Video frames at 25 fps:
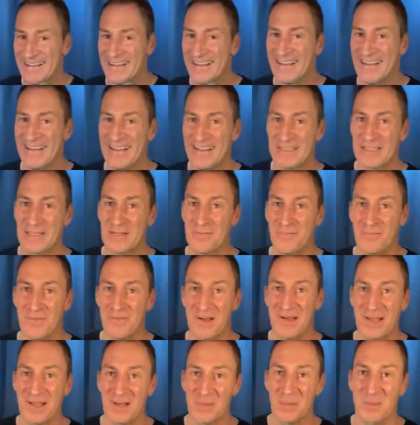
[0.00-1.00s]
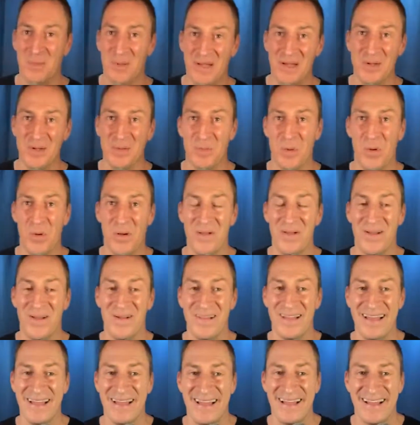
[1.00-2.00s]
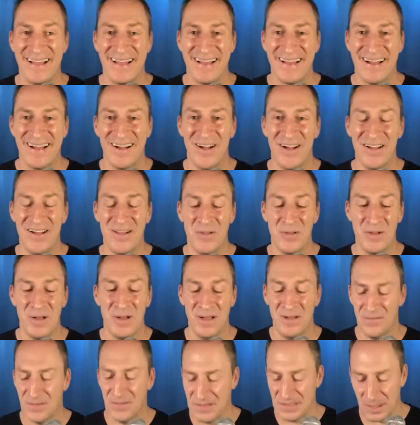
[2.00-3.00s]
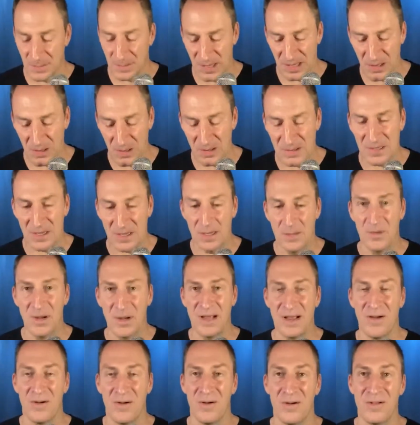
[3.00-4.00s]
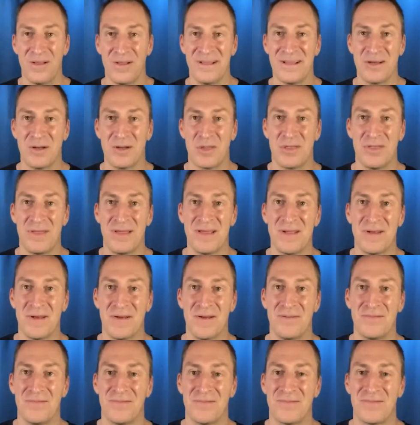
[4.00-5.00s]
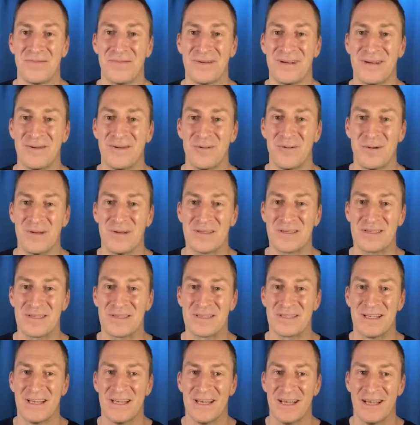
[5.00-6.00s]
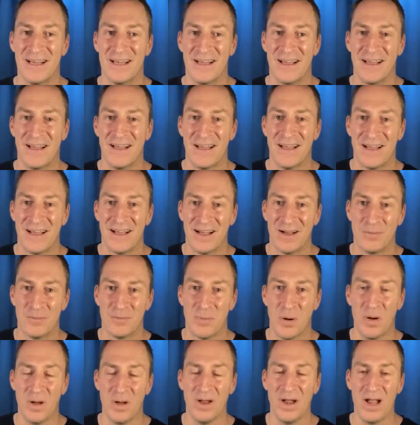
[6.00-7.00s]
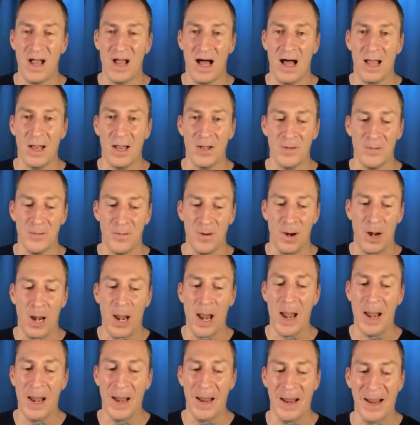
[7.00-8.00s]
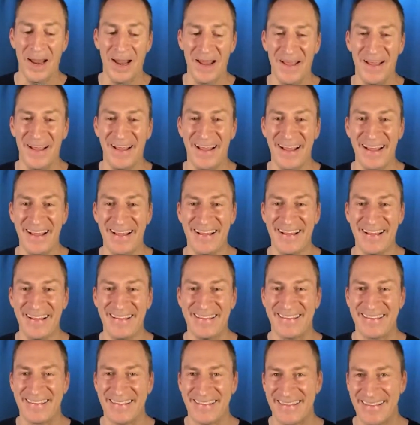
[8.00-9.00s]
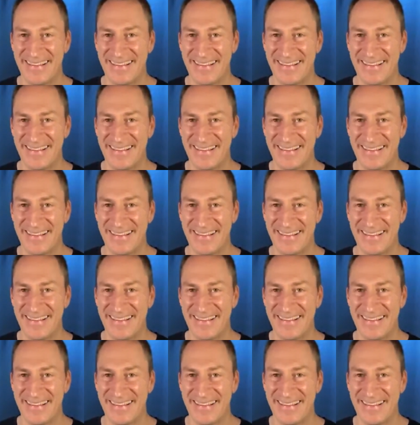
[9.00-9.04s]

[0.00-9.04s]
It's fucking Peter Boyle. Every time I looked at him, all I could think of was, put it on the Ritz!